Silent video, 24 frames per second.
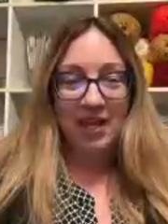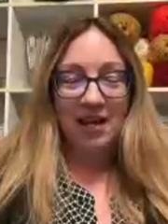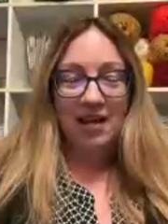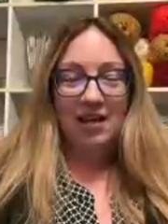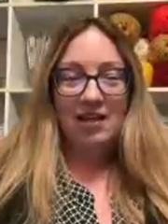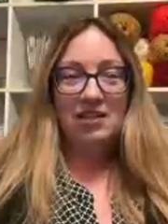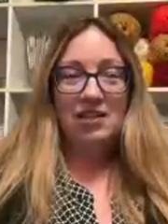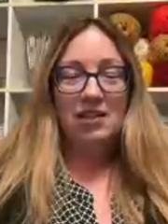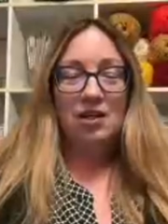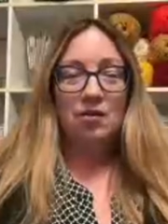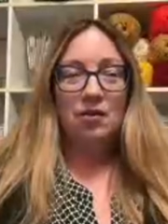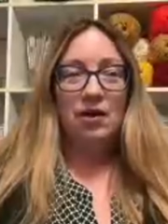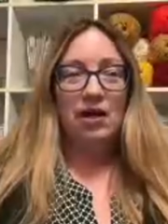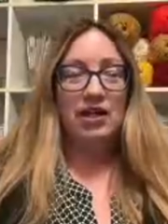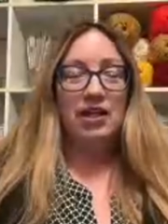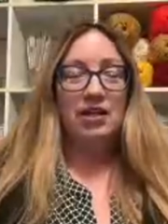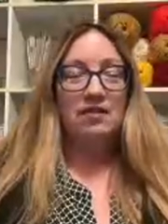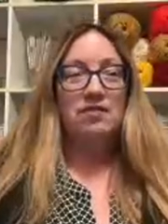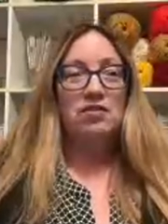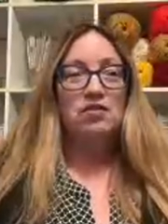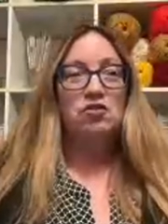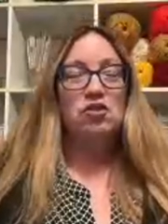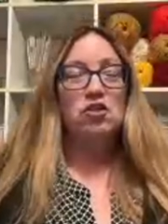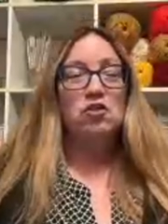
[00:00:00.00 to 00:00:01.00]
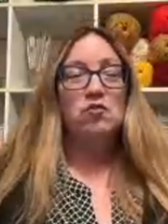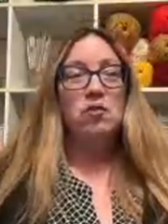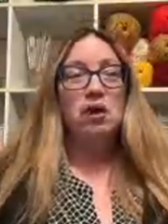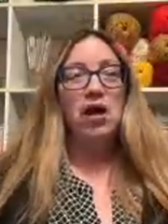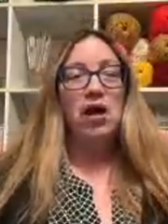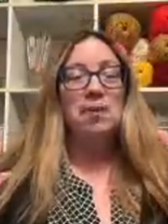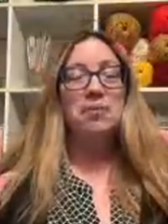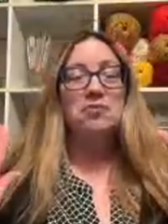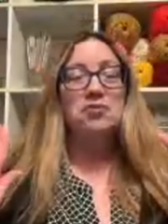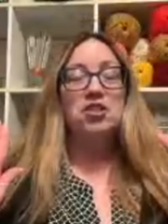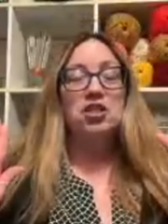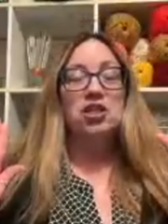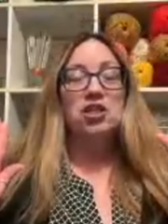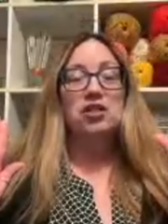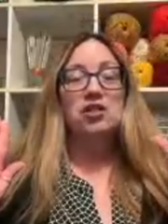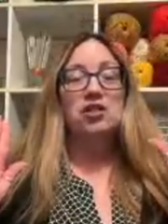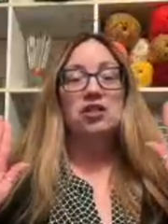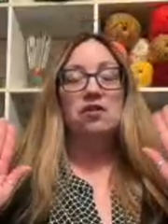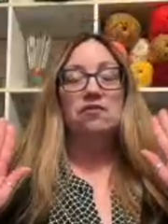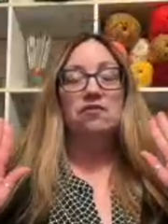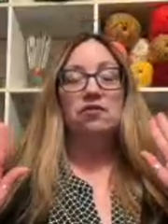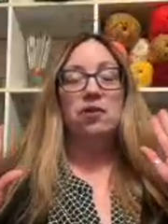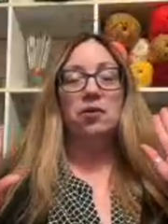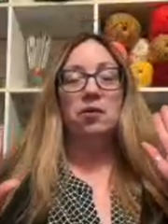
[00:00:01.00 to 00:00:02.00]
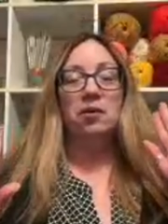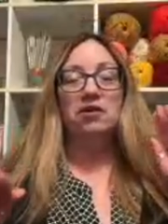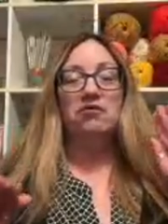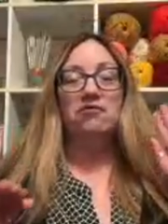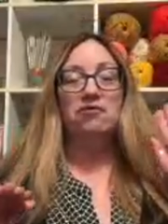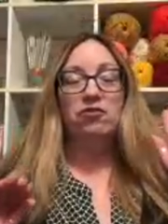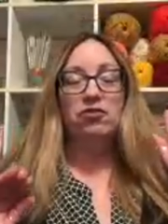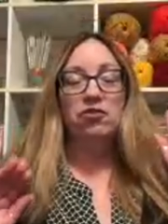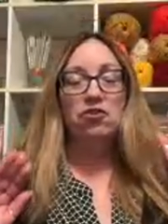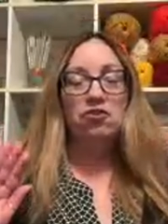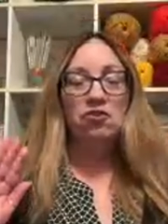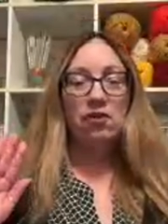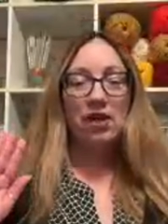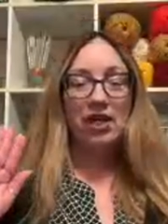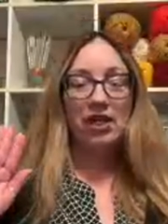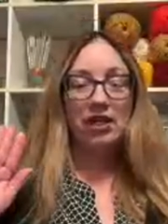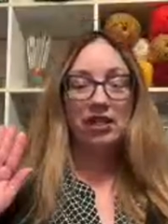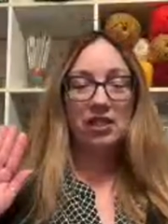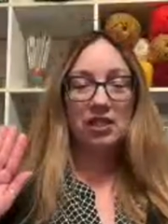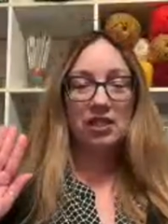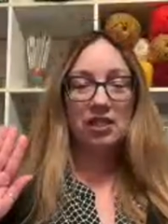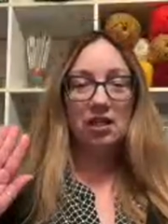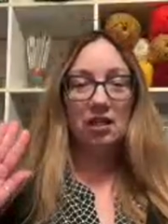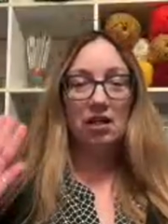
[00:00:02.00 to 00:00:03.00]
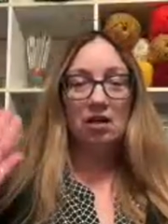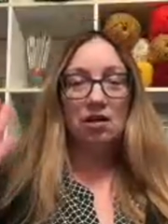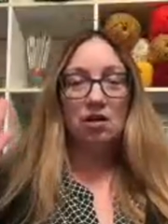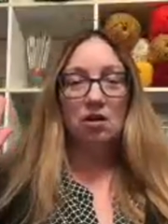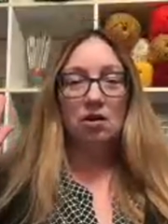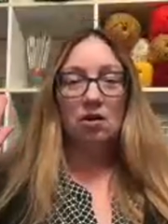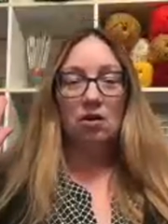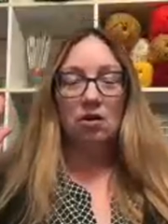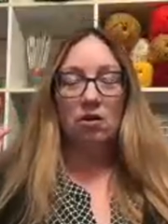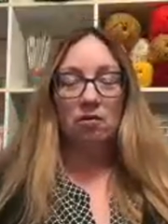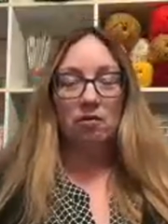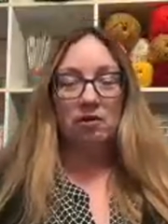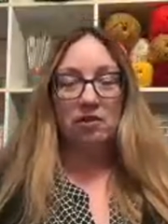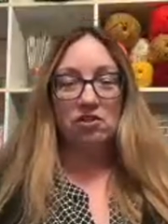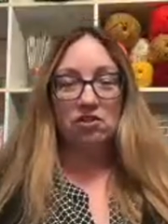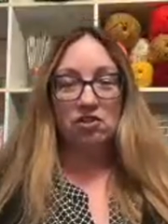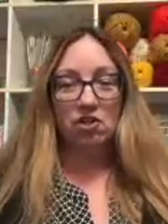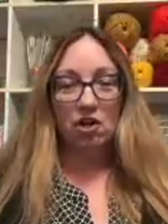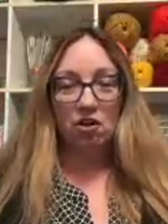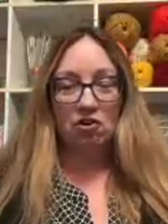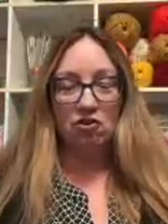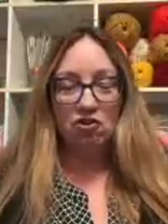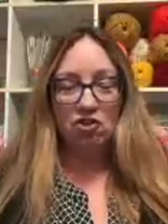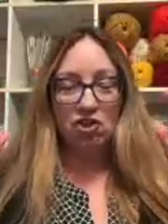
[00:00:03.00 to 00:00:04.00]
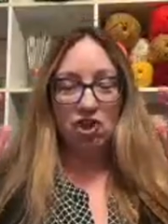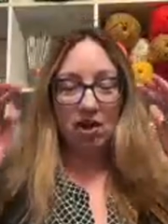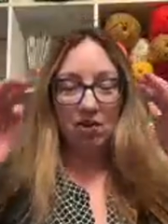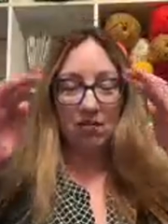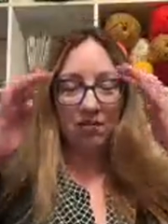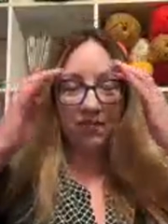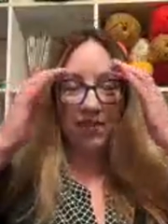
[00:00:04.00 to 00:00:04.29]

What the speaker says: So, I give you two options of going for stranded or intarsia.